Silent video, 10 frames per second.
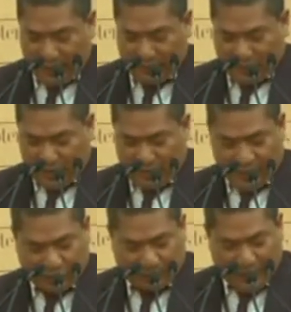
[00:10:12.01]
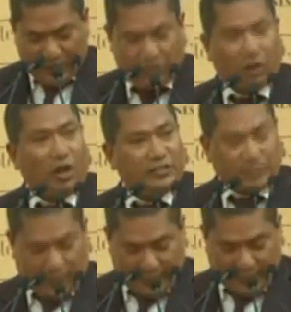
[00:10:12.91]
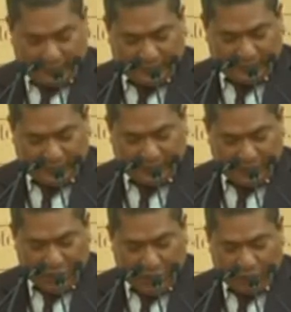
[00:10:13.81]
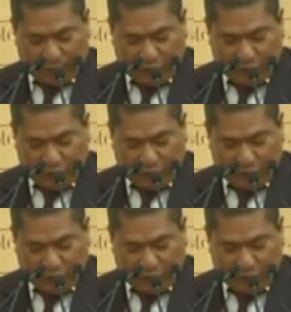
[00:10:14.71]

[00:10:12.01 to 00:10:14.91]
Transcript: and then explain the logical necessity